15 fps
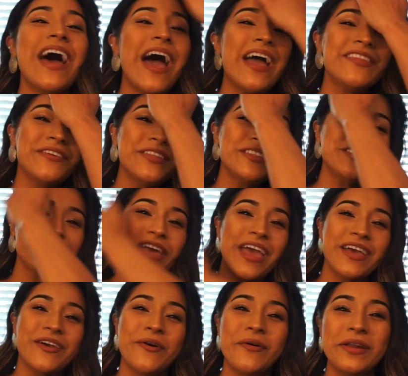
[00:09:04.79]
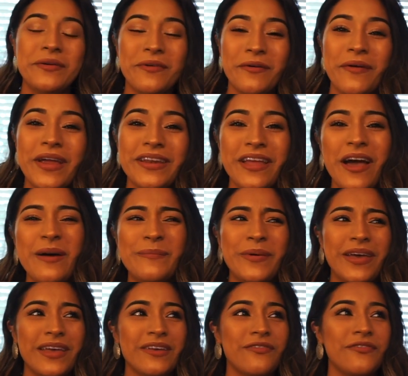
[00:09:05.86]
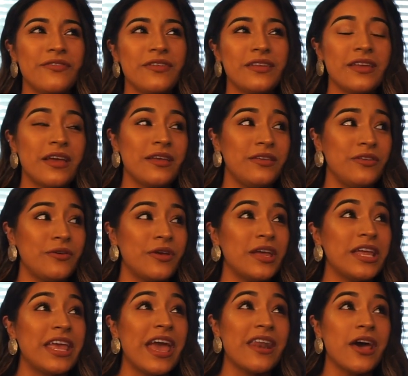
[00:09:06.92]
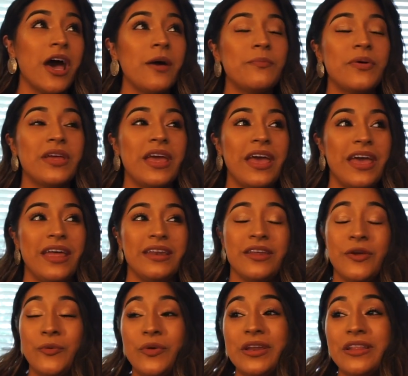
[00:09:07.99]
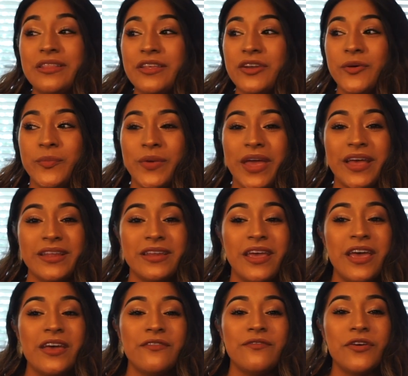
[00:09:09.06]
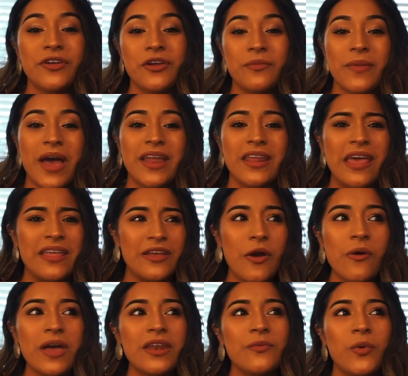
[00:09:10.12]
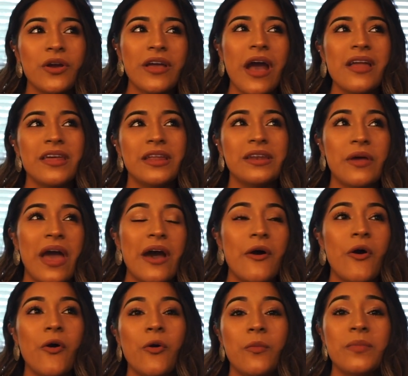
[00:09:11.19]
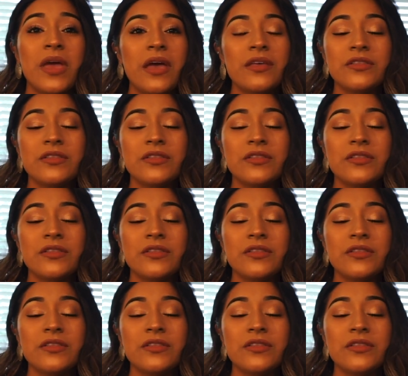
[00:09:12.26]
I know that you can't go anywhere right now, but if you can get up and read a little bit, fill your mind, and go get a workout in at home.